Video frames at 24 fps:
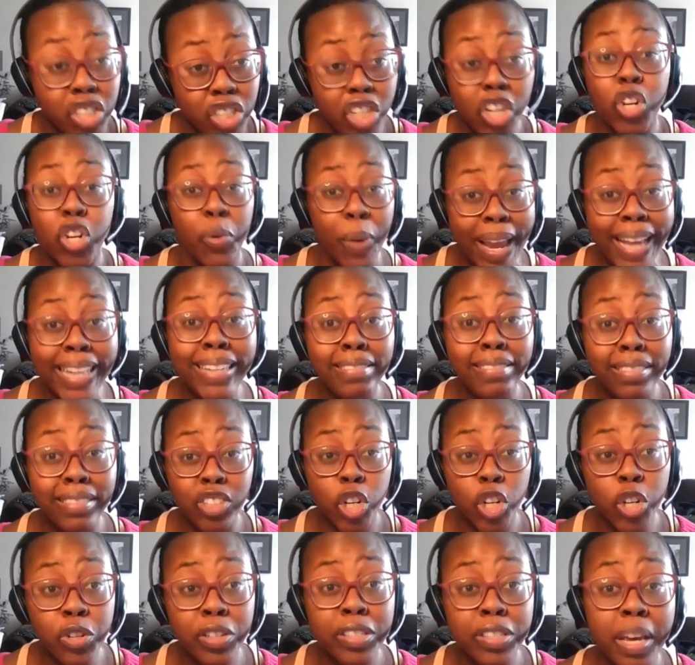great
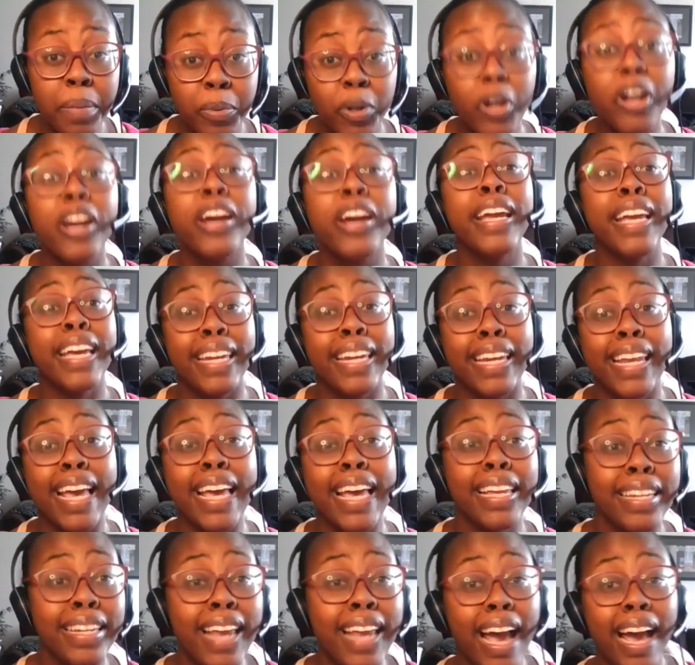children's librarian,
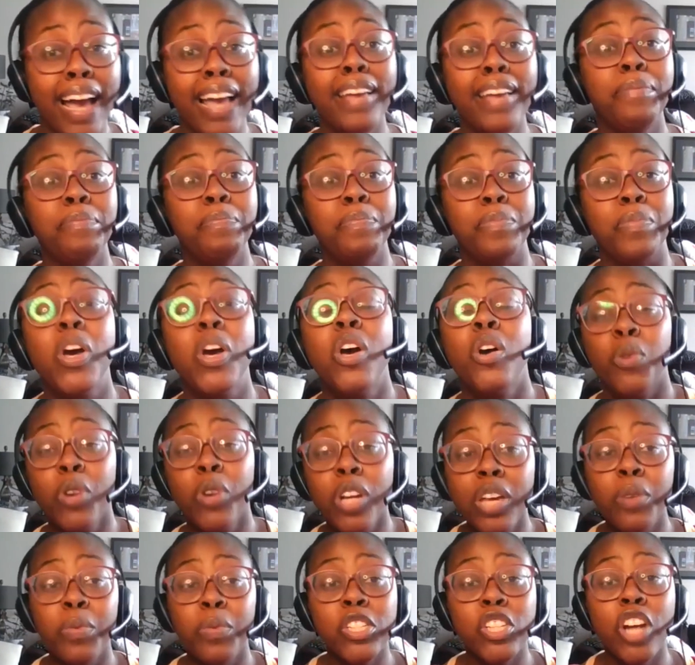and I
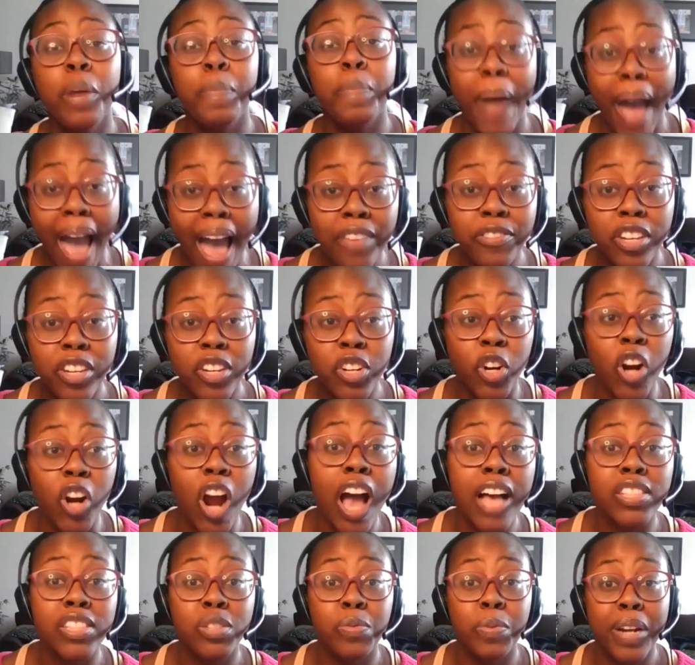really wish our paths had
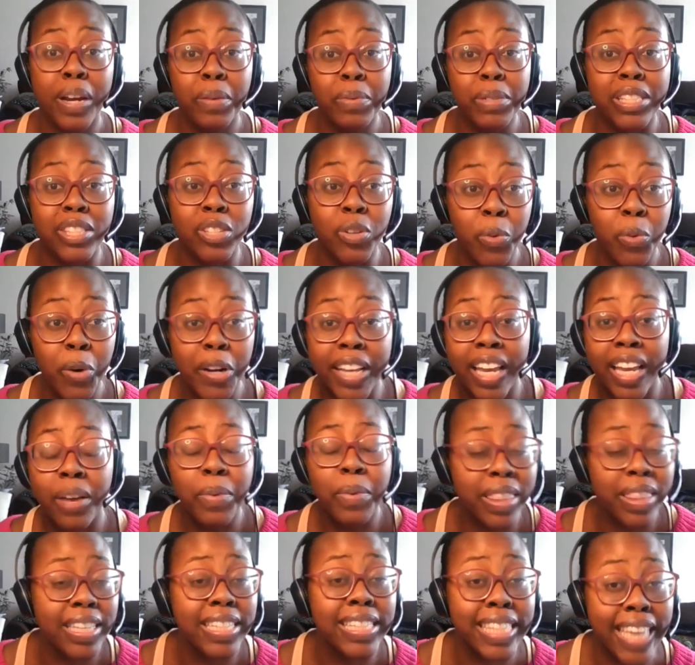crossed when I was still working
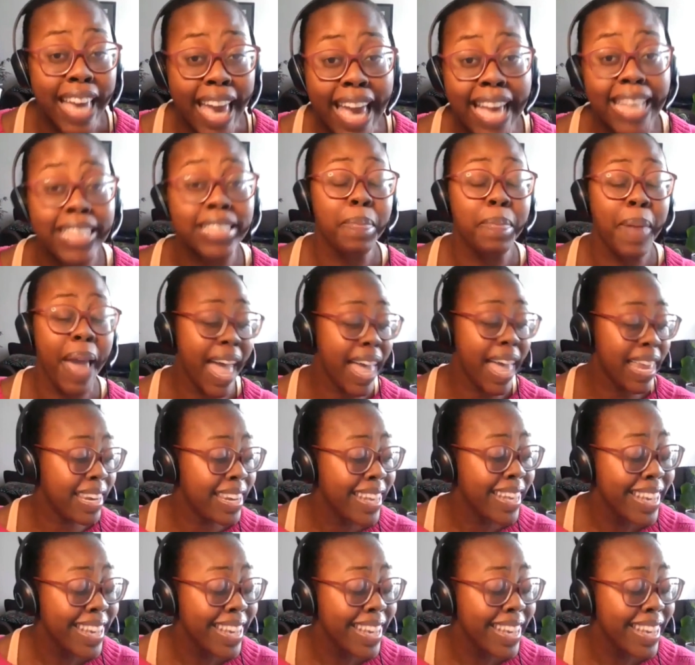with these kids, man.